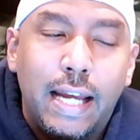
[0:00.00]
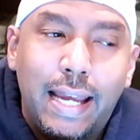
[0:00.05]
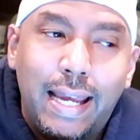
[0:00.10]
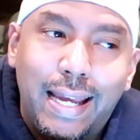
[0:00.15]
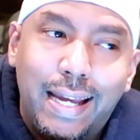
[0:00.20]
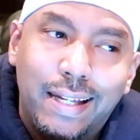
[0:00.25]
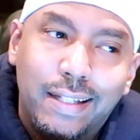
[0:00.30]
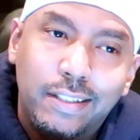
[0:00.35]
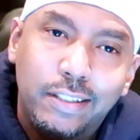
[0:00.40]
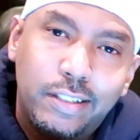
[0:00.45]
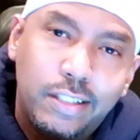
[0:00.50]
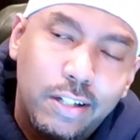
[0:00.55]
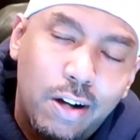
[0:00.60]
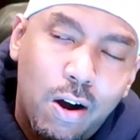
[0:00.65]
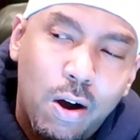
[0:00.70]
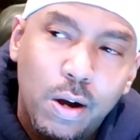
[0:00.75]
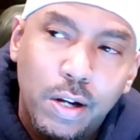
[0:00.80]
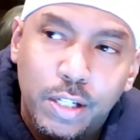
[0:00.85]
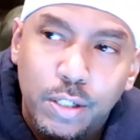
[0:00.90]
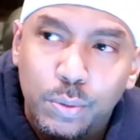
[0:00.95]
And you could
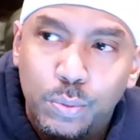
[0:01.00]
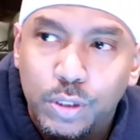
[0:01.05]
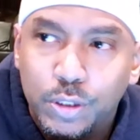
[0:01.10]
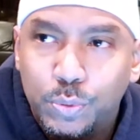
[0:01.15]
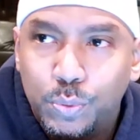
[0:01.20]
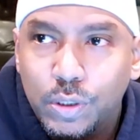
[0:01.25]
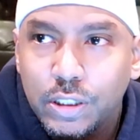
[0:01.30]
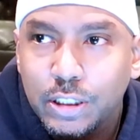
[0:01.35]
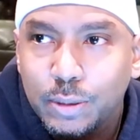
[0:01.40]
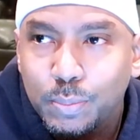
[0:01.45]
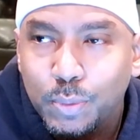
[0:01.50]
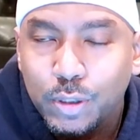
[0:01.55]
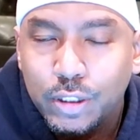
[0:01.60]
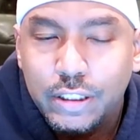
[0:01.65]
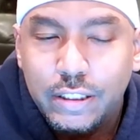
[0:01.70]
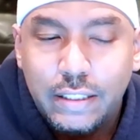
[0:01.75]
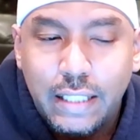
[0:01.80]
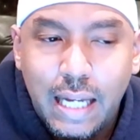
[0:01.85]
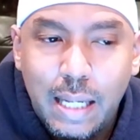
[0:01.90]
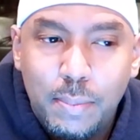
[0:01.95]
argue which one's more
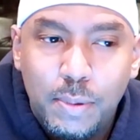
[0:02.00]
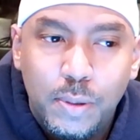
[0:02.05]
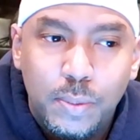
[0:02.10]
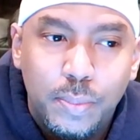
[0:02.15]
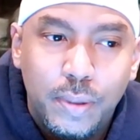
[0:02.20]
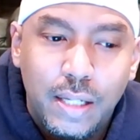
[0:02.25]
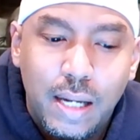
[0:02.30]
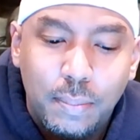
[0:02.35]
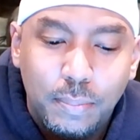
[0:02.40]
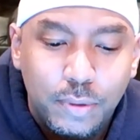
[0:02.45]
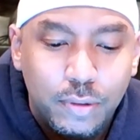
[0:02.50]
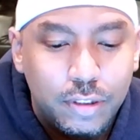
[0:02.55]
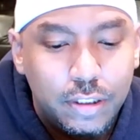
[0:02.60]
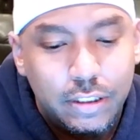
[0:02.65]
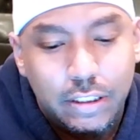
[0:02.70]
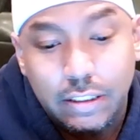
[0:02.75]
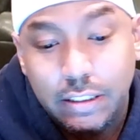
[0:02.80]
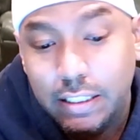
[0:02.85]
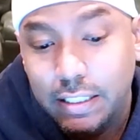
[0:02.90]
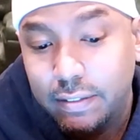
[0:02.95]
stable, but I'm
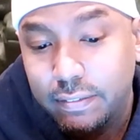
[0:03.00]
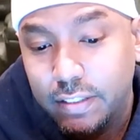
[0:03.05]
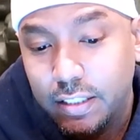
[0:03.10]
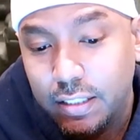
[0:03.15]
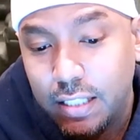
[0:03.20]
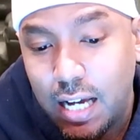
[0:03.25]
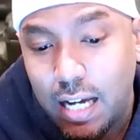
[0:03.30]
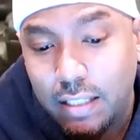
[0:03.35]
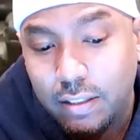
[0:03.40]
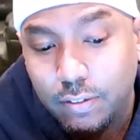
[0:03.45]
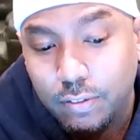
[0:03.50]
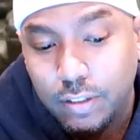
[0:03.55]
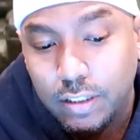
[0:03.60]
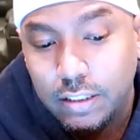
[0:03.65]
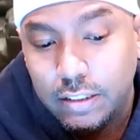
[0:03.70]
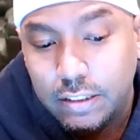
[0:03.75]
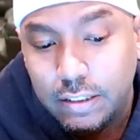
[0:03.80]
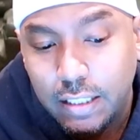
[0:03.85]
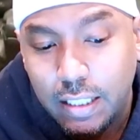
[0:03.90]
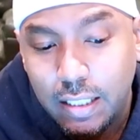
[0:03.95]
going to just give the nod to
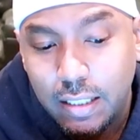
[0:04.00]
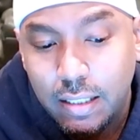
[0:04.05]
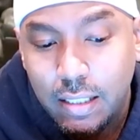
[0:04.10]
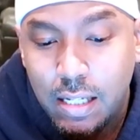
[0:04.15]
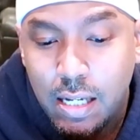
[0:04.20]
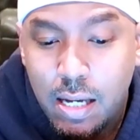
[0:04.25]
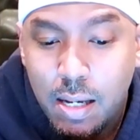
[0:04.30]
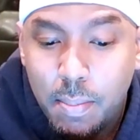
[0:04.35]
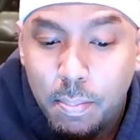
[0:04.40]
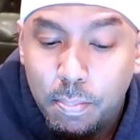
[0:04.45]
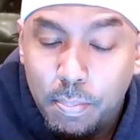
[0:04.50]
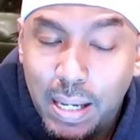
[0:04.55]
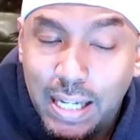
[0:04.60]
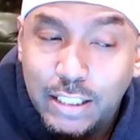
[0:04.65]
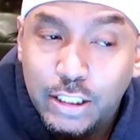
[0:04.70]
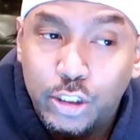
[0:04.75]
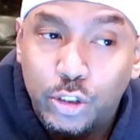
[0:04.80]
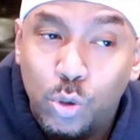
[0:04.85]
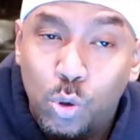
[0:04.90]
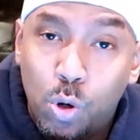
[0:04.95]
real estate
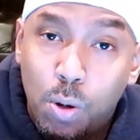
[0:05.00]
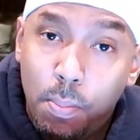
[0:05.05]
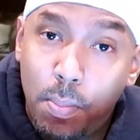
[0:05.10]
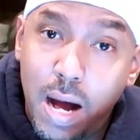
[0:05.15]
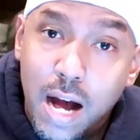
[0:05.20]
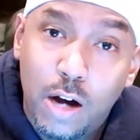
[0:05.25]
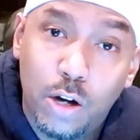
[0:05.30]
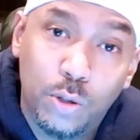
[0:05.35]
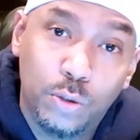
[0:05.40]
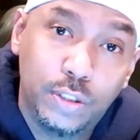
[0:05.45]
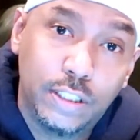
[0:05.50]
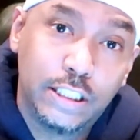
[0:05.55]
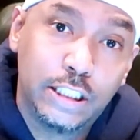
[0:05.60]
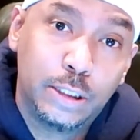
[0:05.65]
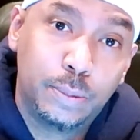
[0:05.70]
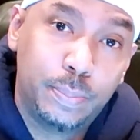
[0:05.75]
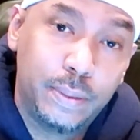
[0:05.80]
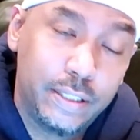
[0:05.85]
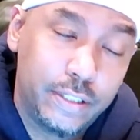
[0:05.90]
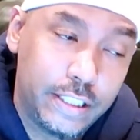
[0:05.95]
based on my own
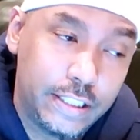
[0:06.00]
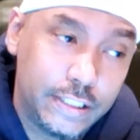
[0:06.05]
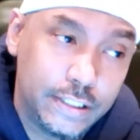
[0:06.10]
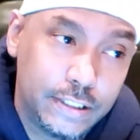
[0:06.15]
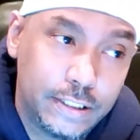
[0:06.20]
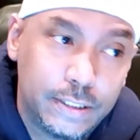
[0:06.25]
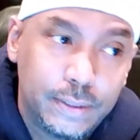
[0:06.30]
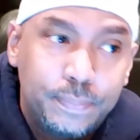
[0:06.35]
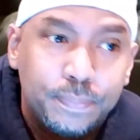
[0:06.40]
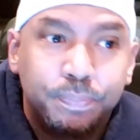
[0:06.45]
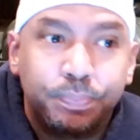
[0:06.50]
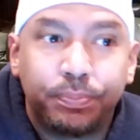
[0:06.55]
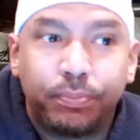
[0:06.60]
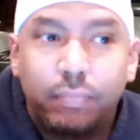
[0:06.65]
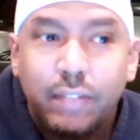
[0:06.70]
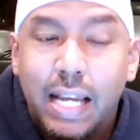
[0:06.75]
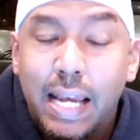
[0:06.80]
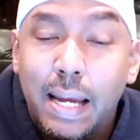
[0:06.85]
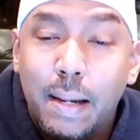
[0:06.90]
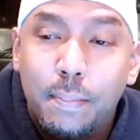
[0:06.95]
experience
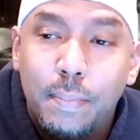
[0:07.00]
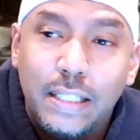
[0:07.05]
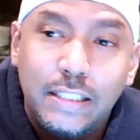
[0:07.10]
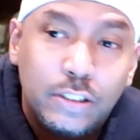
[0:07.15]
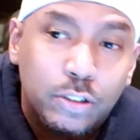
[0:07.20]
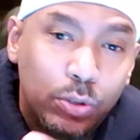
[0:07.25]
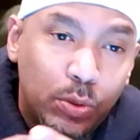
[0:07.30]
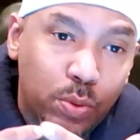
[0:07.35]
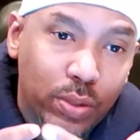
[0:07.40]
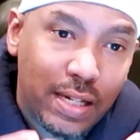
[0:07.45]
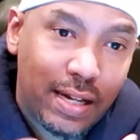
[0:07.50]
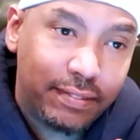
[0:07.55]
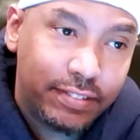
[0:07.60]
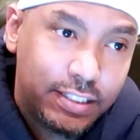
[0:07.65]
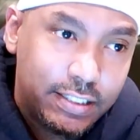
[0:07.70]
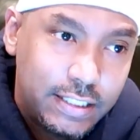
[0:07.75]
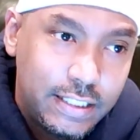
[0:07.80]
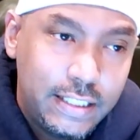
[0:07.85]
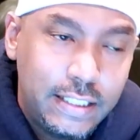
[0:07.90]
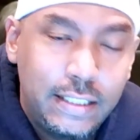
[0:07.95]
and based on what
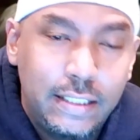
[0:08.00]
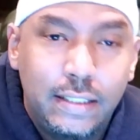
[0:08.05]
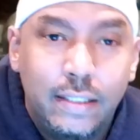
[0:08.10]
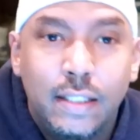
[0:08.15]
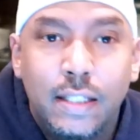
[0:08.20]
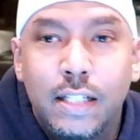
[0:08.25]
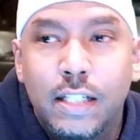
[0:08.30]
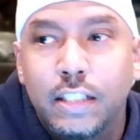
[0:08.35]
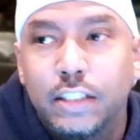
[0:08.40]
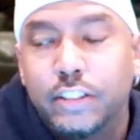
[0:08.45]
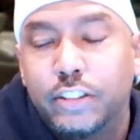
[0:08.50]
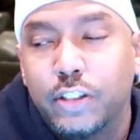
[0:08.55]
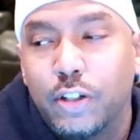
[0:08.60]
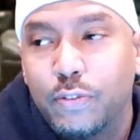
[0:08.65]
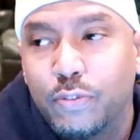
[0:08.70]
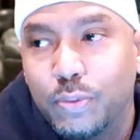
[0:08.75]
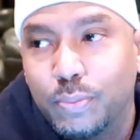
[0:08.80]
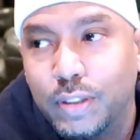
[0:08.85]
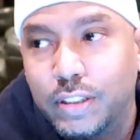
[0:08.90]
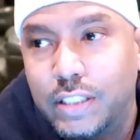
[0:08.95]
I've seen.
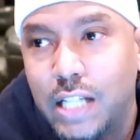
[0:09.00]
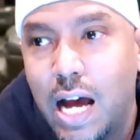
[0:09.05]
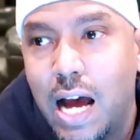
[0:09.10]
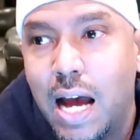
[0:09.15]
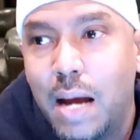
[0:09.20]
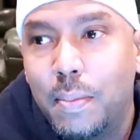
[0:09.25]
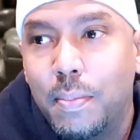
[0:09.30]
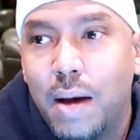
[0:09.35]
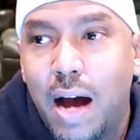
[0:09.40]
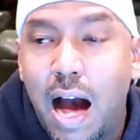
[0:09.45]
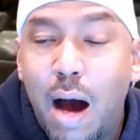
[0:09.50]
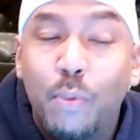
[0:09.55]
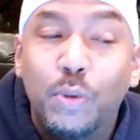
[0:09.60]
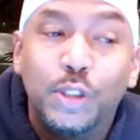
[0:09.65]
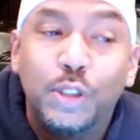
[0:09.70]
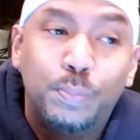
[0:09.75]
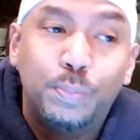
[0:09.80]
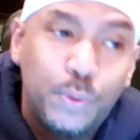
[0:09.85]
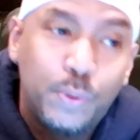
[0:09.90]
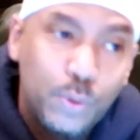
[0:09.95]
So from the time I
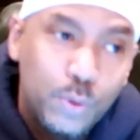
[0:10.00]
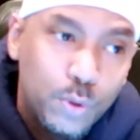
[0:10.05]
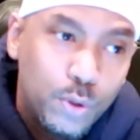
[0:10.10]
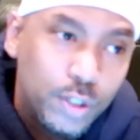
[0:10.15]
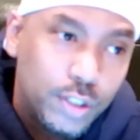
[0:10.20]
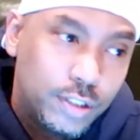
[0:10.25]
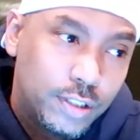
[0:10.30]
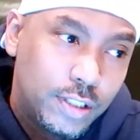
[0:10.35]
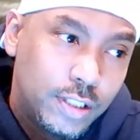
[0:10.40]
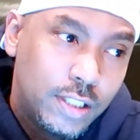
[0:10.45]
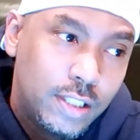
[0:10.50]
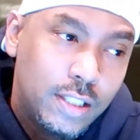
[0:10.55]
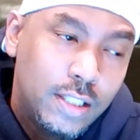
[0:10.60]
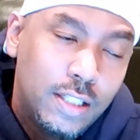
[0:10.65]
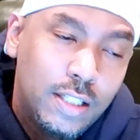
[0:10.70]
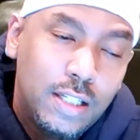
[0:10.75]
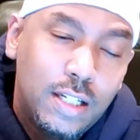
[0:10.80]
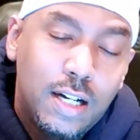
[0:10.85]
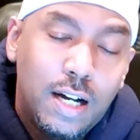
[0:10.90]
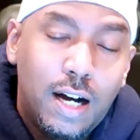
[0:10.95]
was born
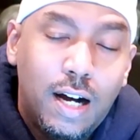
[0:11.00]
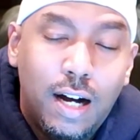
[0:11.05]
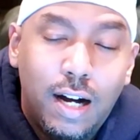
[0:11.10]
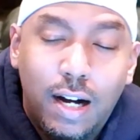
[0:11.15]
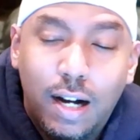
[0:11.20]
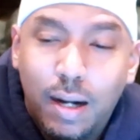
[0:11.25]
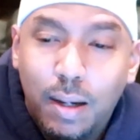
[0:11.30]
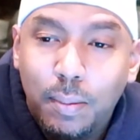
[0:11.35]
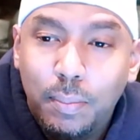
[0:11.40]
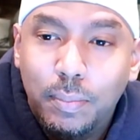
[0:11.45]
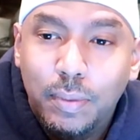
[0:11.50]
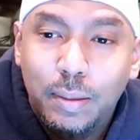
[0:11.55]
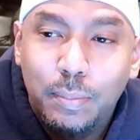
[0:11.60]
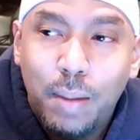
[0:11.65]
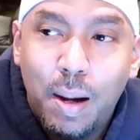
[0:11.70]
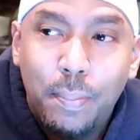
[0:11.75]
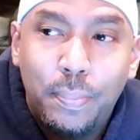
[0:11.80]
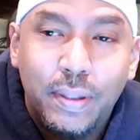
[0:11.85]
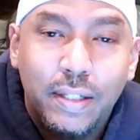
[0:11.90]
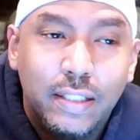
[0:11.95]
and
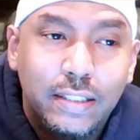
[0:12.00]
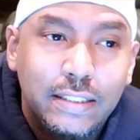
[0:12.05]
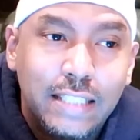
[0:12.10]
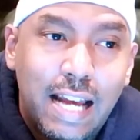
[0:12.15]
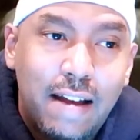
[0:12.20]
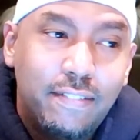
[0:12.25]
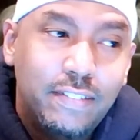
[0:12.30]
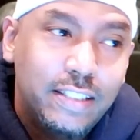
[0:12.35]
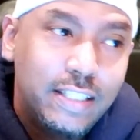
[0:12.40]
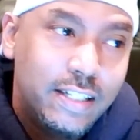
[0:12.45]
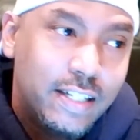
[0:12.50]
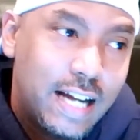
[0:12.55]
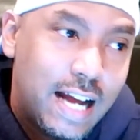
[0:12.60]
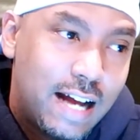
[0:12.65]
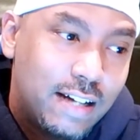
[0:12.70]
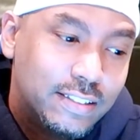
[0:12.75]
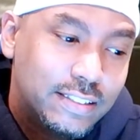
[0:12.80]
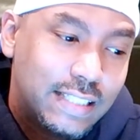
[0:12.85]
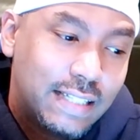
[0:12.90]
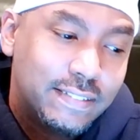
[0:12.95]
my parents having their
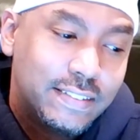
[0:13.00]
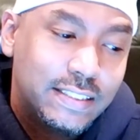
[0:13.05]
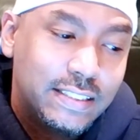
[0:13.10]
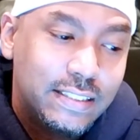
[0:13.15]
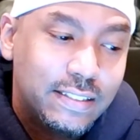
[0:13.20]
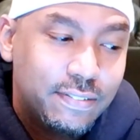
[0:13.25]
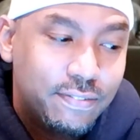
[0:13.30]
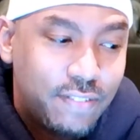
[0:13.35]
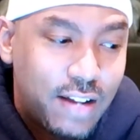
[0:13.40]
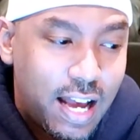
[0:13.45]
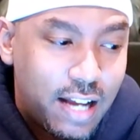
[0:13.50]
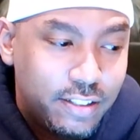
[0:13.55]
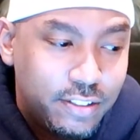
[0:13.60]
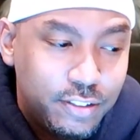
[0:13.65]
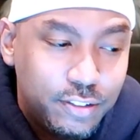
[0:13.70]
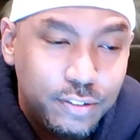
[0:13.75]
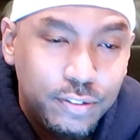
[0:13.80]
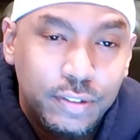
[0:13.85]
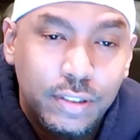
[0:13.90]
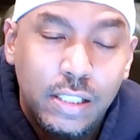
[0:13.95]
house, I've seen the
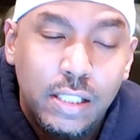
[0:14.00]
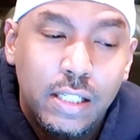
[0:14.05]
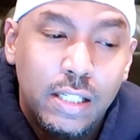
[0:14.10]
value.